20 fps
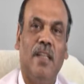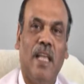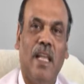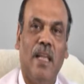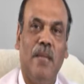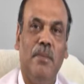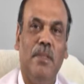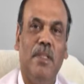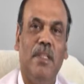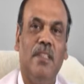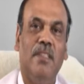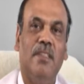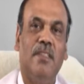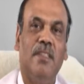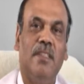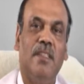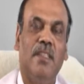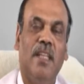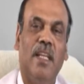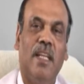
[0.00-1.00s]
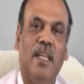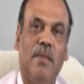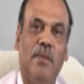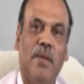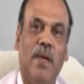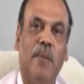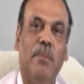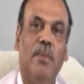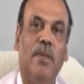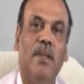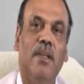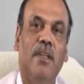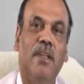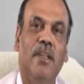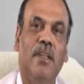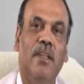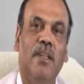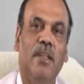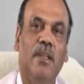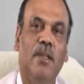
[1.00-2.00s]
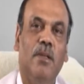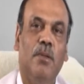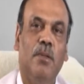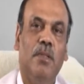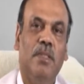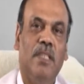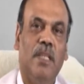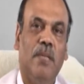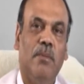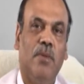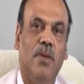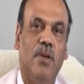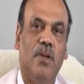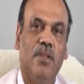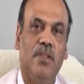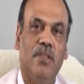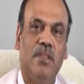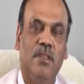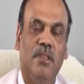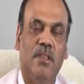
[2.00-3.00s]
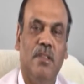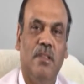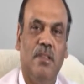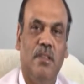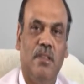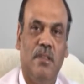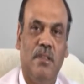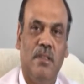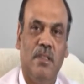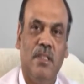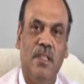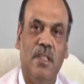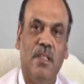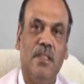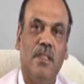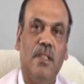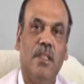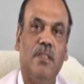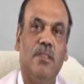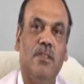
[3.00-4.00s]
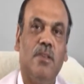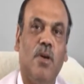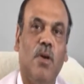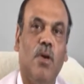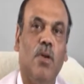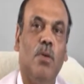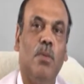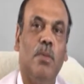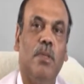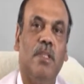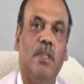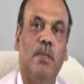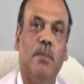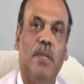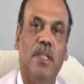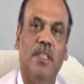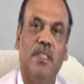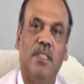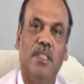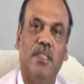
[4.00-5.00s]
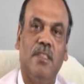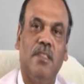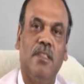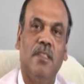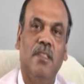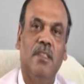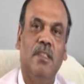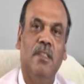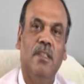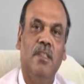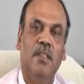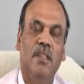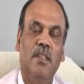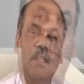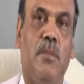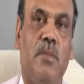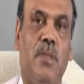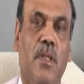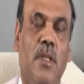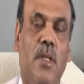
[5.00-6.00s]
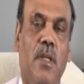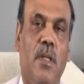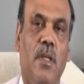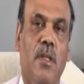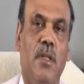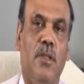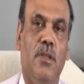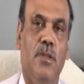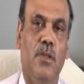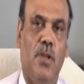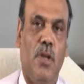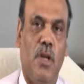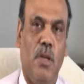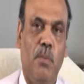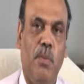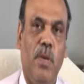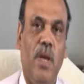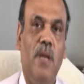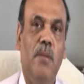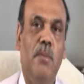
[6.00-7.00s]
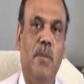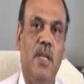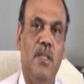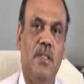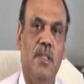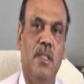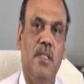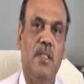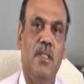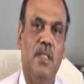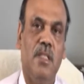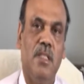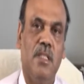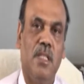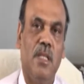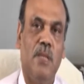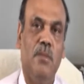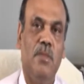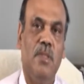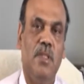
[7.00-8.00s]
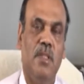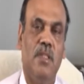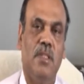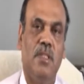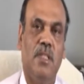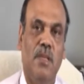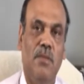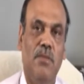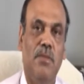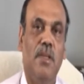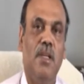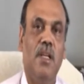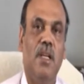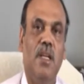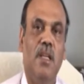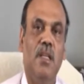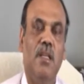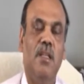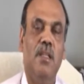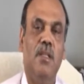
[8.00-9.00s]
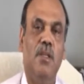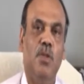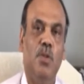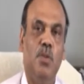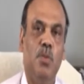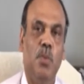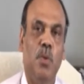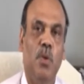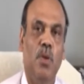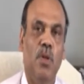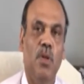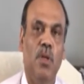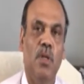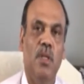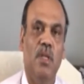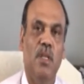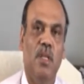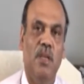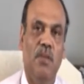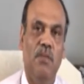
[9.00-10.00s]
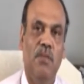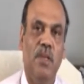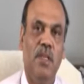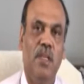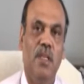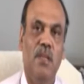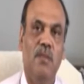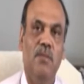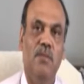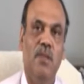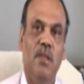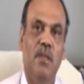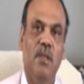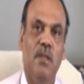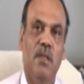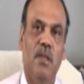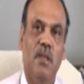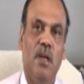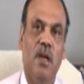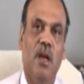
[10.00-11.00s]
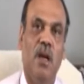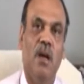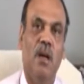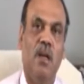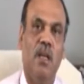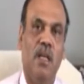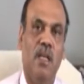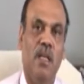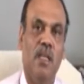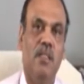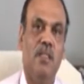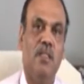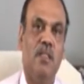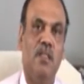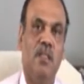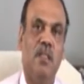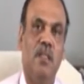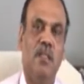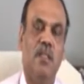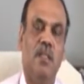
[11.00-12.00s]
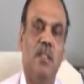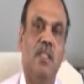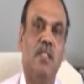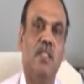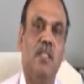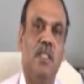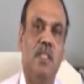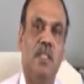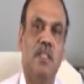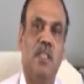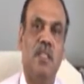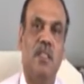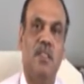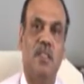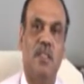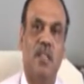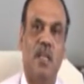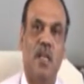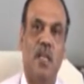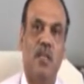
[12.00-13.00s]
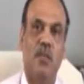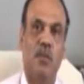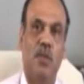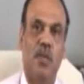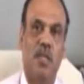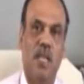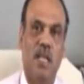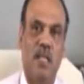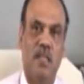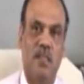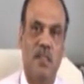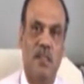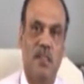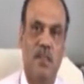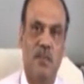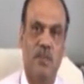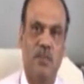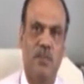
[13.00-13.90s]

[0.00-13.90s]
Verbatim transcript: calamities that have happened which have caused disasters all over the places. So confined masonry system is definitely useful, effective uh, against resisting such earthquake actions.